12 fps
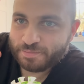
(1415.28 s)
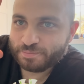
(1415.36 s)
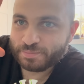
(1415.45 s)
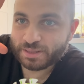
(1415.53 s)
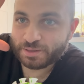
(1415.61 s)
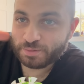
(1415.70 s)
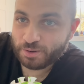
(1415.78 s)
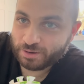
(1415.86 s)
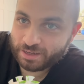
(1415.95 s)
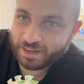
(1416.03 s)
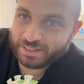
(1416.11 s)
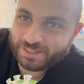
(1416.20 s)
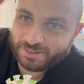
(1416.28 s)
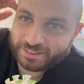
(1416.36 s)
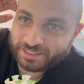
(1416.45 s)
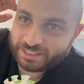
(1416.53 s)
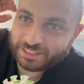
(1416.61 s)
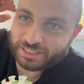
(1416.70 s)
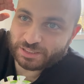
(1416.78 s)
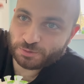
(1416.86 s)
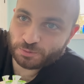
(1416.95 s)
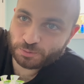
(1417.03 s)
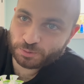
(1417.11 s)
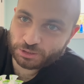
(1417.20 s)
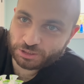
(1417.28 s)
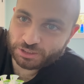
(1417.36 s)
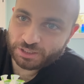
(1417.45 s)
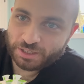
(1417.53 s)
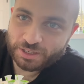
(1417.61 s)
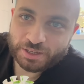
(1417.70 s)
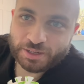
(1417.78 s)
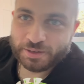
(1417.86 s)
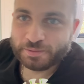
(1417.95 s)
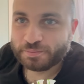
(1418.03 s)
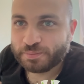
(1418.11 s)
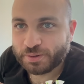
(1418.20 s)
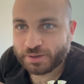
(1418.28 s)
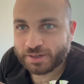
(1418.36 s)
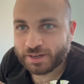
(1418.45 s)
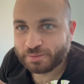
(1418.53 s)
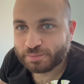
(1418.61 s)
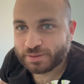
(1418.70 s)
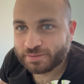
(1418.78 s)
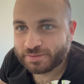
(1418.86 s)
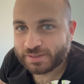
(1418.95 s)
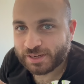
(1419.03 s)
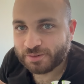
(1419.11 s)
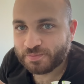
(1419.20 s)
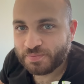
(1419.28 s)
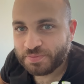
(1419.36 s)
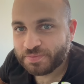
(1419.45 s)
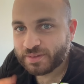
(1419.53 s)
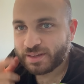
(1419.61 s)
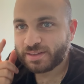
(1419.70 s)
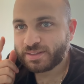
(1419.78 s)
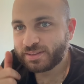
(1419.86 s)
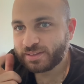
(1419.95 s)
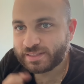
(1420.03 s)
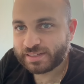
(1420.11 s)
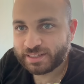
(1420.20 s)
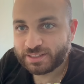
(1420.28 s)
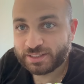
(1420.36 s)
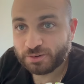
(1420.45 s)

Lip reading: but the polka dots really just whoosh, put it up. So let's get to